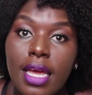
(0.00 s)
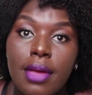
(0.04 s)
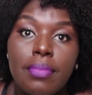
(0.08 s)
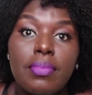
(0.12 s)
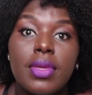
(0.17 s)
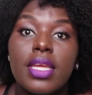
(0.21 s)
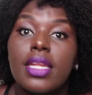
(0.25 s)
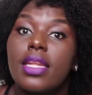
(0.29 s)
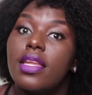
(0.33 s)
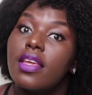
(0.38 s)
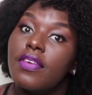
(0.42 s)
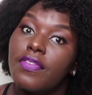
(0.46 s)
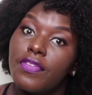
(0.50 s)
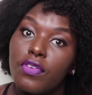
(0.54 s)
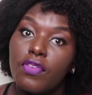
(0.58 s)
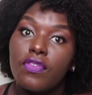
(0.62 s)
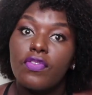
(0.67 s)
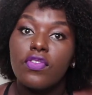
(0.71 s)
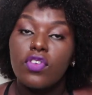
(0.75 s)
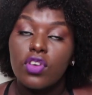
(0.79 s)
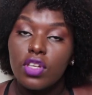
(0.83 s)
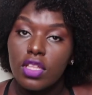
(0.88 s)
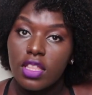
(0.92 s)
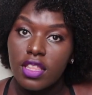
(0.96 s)
I mean, if
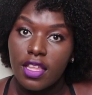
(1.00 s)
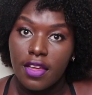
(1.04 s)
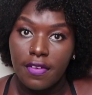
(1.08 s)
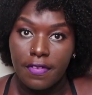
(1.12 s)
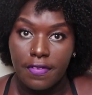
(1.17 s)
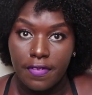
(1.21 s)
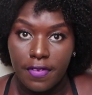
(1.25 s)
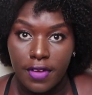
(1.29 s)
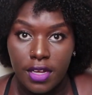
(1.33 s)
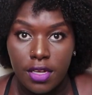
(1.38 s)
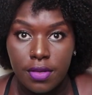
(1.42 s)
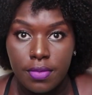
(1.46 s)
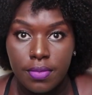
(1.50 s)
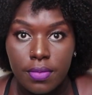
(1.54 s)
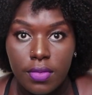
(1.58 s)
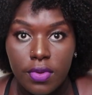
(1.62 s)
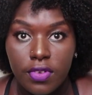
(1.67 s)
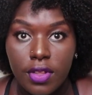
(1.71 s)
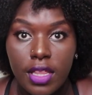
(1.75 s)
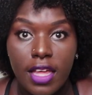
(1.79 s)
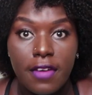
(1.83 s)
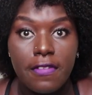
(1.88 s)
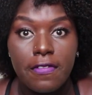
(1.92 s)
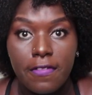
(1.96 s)
you've got the
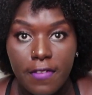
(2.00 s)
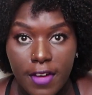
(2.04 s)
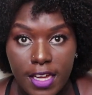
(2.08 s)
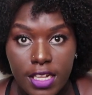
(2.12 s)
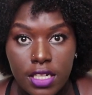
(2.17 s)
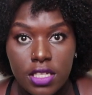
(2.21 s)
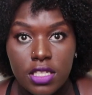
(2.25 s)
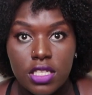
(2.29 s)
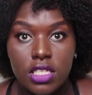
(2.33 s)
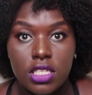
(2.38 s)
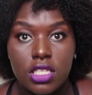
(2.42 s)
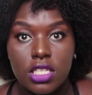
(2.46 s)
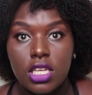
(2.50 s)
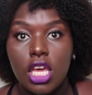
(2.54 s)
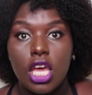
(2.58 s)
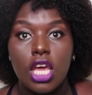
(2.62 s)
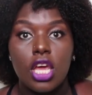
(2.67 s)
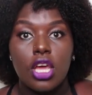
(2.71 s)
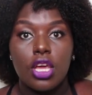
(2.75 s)
funds,